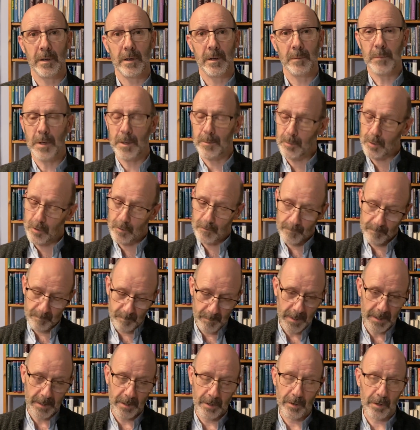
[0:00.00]
Maybe you've
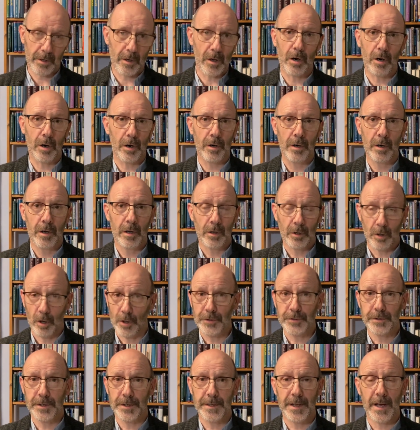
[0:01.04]
been in a car
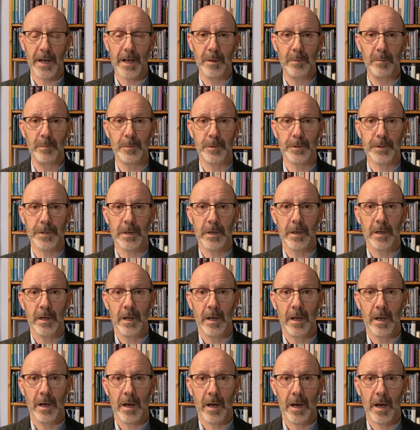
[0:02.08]
lots of times
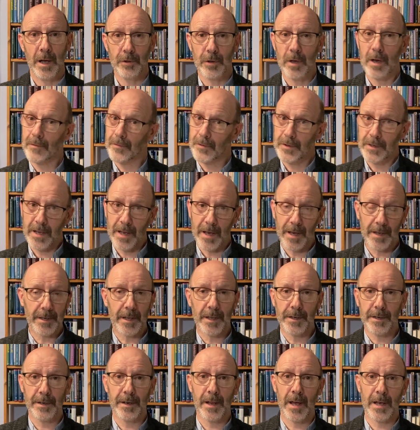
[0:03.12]
and you haven't yet
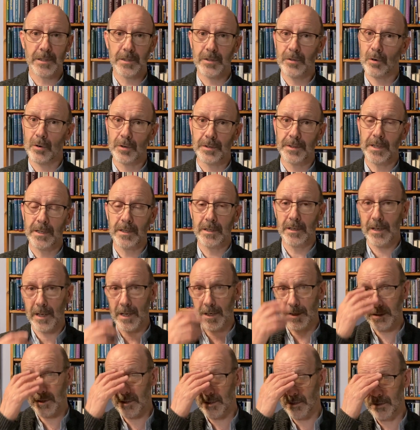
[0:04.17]
had an accident or seen an
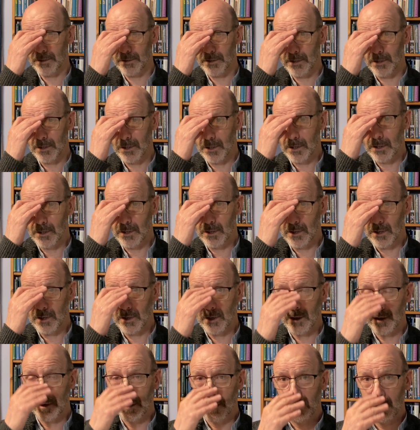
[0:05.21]
accident.
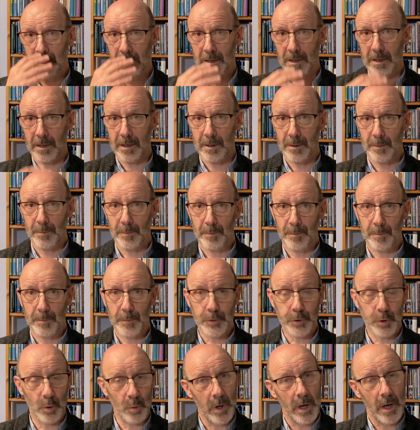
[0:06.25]
Um,
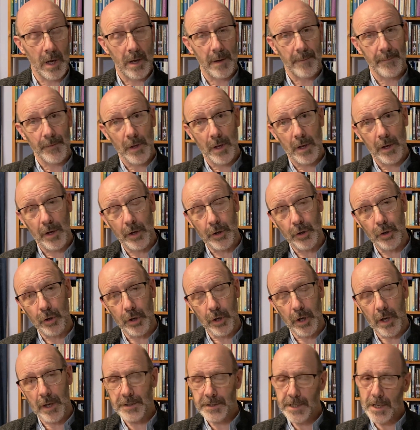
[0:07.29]
so,
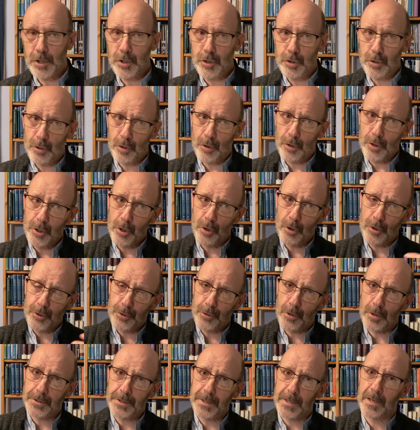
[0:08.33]
in a sense, you're, you're
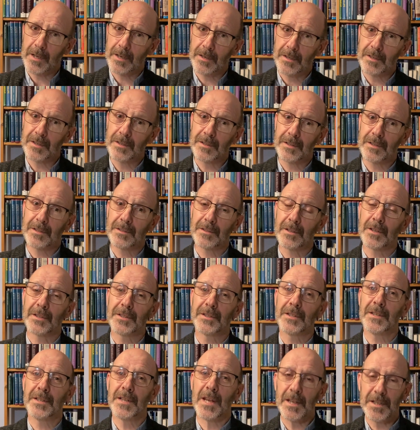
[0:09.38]
trusting in the
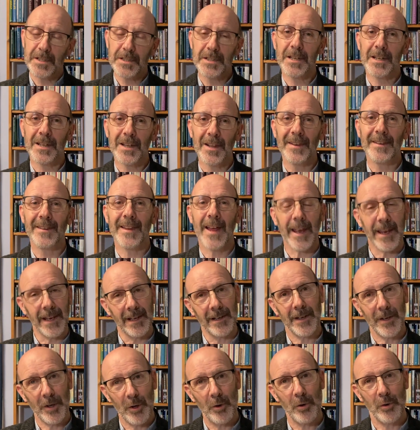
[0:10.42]
statistical
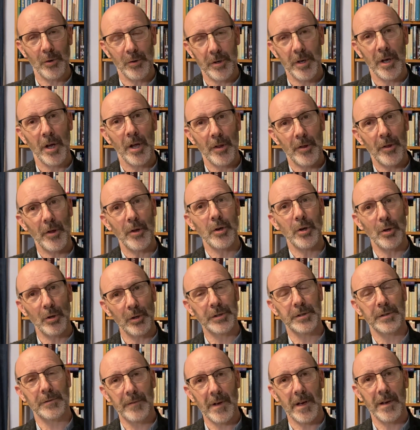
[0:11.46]
likelihood that you'll
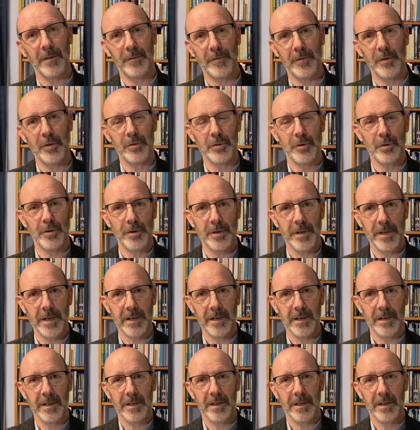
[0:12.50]
survive the journey.